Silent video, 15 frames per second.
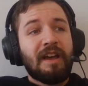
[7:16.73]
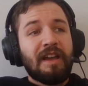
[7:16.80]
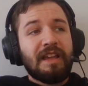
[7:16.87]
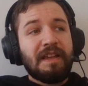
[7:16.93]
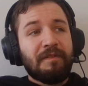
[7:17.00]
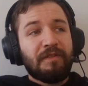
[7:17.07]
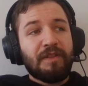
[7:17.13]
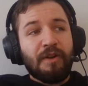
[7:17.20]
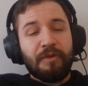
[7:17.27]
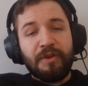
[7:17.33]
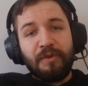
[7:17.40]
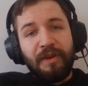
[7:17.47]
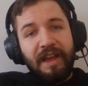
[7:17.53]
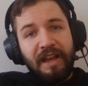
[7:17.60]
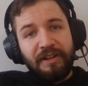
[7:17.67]
even though
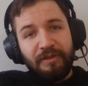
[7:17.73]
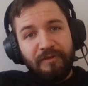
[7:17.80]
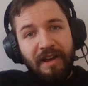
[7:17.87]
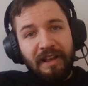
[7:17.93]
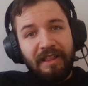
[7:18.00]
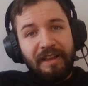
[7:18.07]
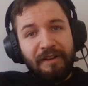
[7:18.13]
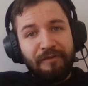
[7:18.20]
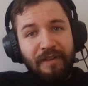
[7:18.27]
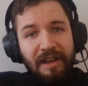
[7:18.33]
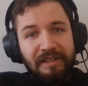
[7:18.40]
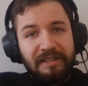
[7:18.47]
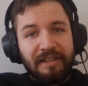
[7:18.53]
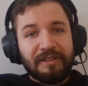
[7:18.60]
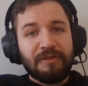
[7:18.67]
you can't directly
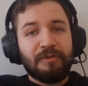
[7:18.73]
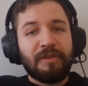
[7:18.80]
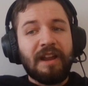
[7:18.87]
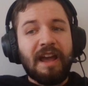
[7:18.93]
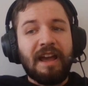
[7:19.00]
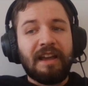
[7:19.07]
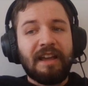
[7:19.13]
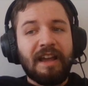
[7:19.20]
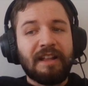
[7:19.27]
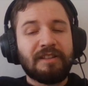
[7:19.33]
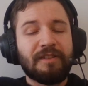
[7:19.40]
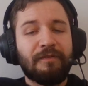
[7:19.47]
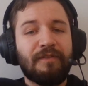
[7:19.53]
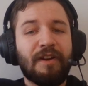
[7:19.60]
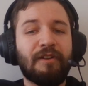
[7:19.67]
invest into an egg,
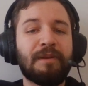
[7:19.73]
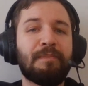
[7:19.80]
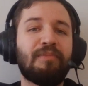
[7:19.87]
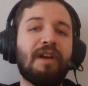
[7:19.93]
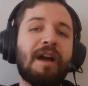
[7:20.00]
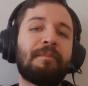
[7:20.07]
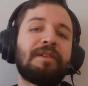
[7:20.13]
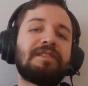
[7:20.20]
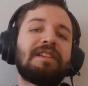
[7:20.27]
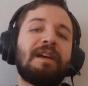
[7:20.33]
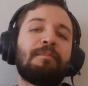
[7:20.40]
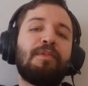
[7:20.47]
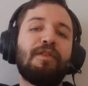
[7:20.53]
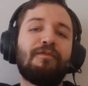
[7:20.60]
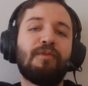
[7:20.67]
it's a very prime
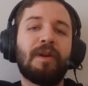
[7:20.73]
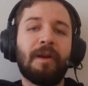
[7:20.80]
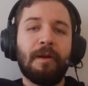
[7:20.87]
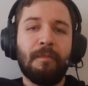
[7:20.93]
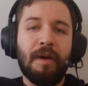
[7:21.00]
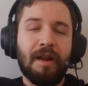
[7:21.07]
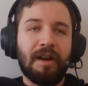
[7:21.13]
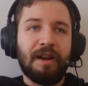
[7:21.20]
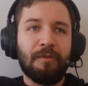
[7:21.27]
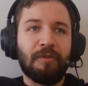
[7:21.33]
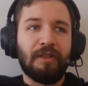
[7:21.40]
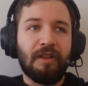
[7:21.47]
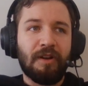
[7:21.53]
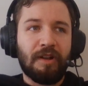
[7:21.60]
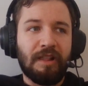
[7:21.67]
example of what a commodity
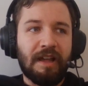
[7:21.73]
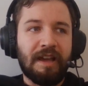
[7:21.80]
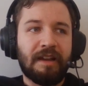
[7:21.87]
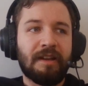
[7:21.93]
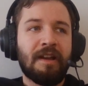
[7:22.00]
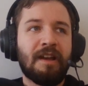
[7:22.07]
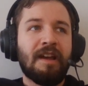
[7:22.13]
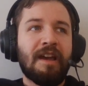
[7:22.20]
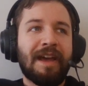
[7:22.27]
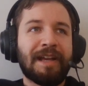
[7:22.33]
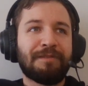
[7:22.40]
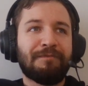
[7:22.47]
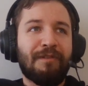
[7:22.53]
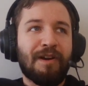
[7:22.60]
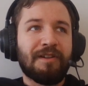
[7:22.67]
would look like
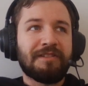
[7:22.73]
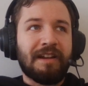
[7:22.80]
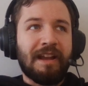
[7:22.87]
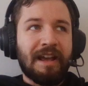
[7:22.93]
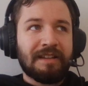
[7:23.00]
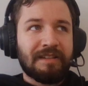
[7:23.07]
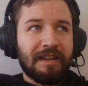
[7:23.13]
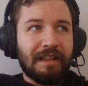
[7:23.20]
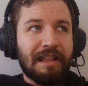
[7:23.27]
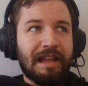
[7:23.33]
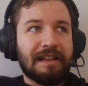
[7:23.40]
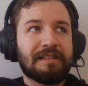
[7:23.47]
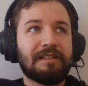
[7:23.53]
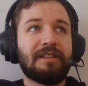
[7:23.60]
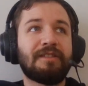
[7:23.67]
as far as an asset
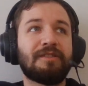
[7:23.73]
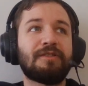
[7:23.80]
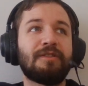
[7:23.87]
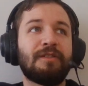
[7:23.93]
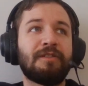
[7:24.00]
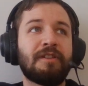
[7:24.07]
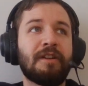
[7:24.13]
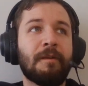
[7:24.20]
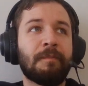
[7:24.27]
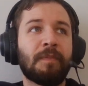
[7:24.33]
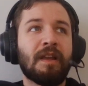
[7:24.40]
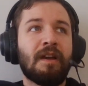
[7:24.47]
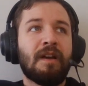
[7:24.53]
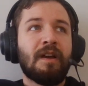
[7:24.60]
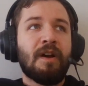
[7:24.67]
class is concerned.
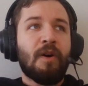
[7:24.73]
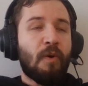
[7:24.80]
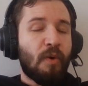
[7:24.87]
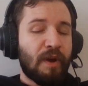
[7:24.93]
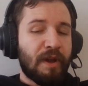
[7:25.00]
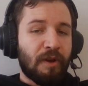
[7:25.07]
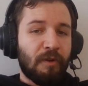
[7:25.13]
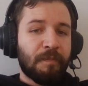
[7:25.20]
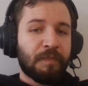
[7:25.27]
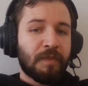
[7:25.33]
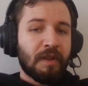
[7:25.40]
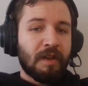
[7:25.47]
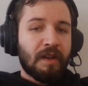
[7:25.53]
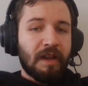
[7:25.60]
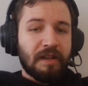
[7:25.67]
Oil
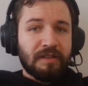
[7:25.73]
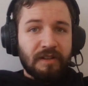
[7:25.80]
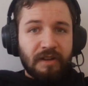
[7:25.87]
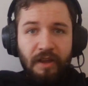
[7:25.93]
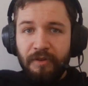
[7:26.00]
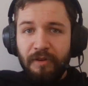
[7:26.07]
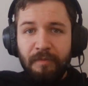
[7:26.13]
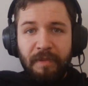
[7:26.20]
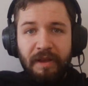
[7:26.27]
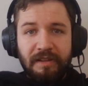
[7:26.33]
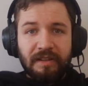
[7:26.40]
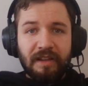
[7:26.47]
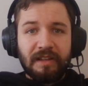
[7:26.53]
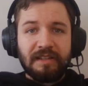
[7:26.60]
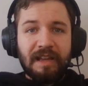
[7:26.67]
is another
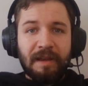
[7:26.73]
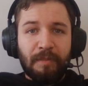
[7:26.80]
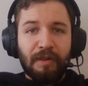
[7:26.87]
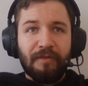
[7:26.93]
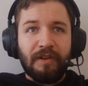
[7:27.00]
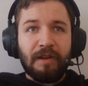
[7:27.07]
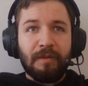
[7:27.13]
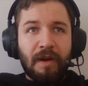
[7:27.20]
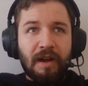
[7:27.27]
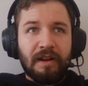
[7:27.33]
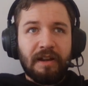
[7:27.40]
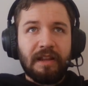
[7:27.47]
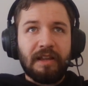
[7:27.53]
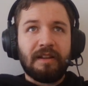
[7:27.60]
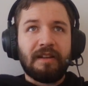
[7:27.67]
amazing example of a
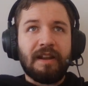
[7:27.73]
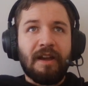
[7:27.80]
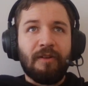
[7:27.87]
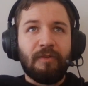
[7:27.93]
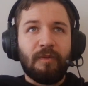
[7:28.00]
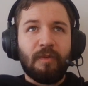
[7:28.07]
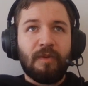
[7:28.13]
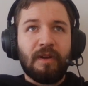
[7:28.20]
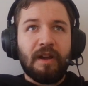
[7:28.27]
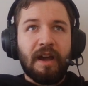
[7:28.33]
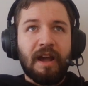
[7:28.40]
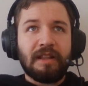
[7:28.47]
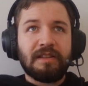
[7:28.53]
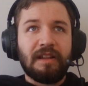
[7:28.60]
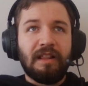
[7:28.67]
commodity. Now,
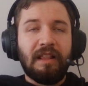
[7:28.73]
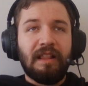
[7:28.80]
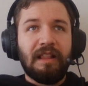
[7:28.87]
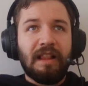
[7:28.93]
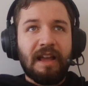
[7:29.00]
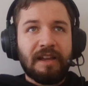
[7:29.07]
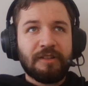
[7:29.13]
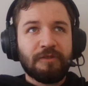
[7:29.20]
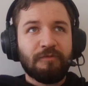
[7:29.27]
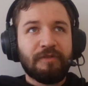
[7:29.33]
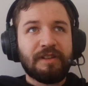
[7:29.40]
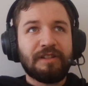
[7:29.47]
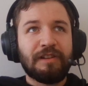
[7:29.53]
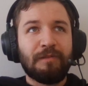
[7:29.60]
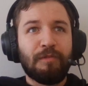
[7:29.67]
it's a less
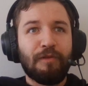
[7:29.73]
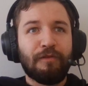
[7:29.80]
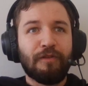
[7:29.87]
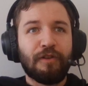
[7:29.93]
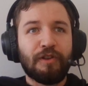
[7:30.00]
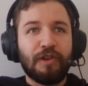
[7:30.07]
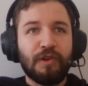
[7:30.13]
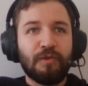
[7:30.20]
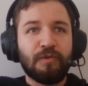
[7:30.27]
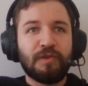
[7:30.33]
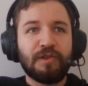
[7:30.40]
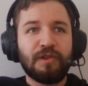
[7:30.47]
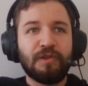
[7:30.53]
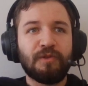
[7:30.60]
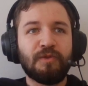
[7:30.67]
reasonable for you
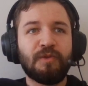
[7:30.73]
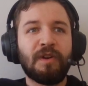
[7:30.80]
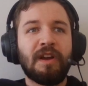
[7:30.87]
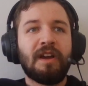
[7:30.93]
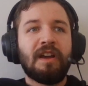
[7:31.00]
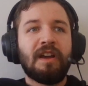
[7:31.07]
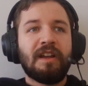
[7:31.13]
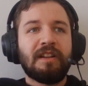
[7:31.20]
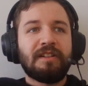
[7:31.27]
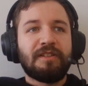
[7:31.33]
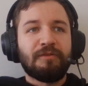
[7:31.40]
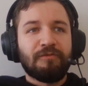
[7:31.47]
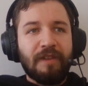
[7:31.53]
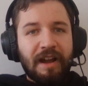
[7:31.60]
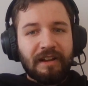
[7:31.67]
to
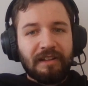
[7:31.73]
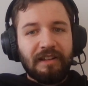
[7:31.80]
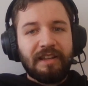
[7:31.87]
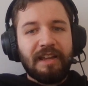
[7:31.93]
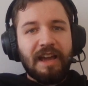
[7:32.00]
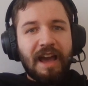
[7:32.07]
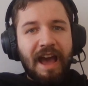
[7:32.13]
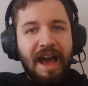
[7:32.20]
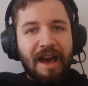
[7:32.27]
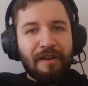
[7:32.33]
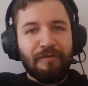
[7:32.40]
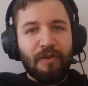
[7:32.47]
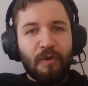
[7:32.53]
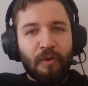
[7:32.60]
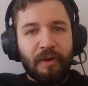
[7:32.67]
directly
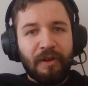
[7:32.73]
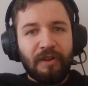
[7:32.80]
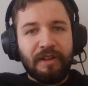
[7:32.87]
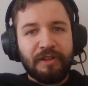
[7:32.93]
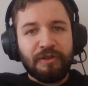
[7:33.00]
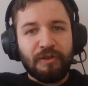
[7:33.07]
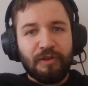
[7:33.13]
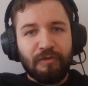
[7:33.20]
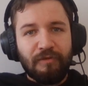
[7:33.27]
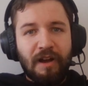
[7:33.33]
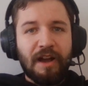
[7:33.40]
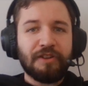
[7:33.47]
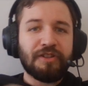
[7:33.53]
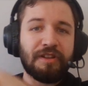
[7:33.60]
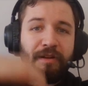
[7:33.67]
have oil in your
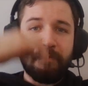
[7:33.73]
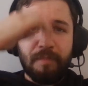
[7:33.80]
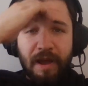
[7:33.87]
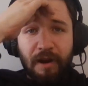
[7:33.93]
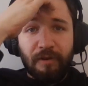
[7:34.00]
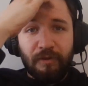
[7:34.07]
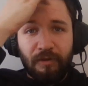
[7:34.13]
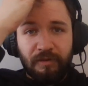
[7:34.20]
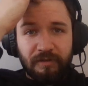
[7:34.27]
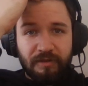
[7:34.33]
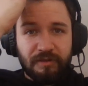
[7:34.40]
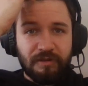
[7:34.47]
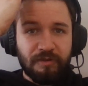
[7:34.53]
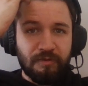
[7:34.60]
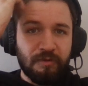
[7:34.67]
garage in a barrel
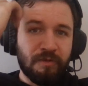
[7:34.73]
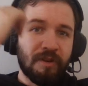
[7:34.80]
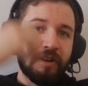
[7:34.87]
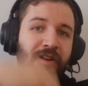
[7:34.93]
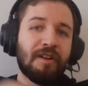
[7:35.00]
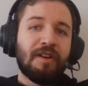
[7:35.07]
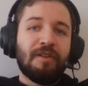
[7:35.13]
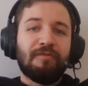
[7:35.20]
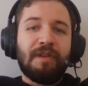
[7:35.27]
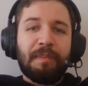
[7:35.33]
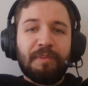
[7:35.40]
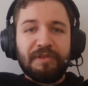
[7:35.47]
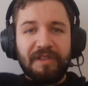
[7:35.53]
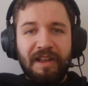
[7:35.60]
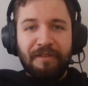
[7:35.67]
to
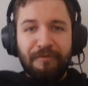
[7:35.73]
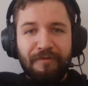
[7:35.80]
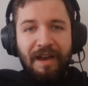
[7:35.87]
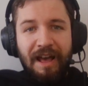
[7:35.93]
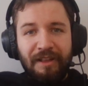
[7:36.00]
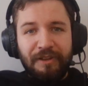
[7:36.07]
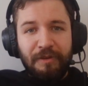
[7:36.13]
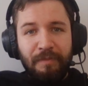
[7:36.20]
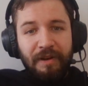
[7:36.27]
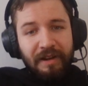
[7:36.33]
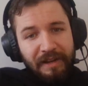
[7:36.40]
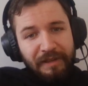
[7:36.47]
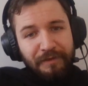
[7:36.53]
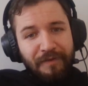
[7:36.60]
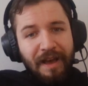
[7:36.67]
represent value, but
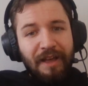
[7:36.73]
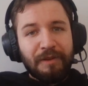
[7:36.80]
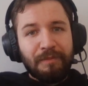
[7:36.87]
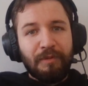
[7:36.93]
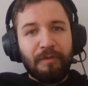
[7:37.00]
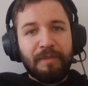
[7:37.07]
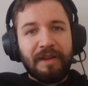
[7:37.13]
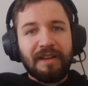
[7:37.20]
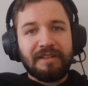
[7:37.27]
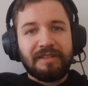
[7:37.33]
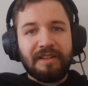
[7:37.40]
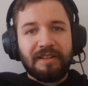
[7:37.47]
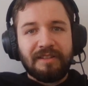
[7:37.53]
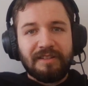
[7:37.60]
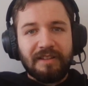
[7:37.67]
it is valuable because
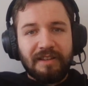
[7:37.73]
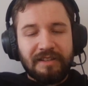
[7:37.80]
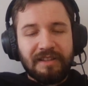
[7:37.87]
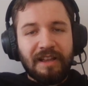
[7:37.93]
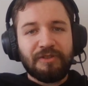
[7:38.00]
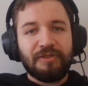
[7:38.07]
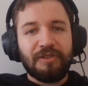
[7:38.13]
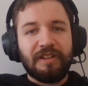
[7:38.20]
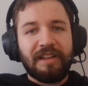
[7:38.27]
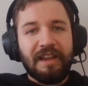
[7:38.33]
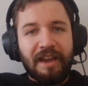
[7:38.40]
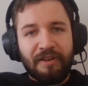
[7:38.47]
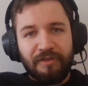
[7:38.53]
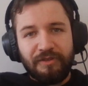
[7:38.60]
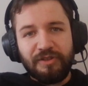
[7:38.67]
it's essentially
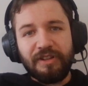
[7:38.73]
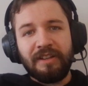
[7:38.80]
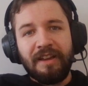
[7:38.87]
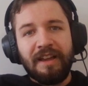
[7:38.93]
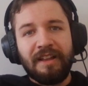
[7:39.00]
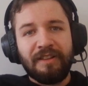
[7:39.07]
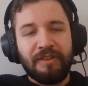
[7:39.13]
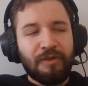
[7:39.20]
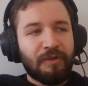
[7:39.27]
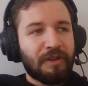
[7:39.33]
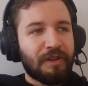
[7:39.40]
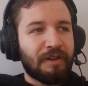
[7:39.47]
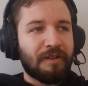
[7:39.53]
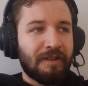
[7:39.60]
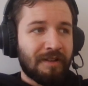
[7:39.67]
energy, and you
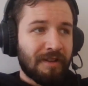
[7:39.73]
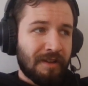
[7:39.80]
can